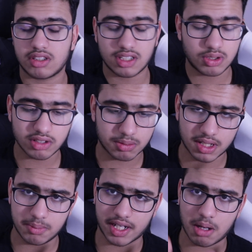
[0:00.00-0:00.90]
This was
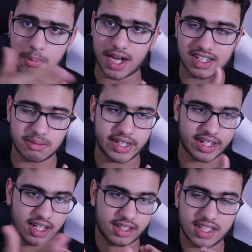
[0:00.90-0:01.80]
going to be a
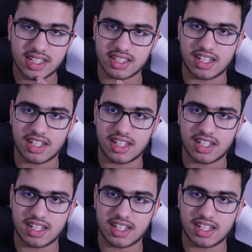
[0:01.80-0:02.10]
back-to-back like this,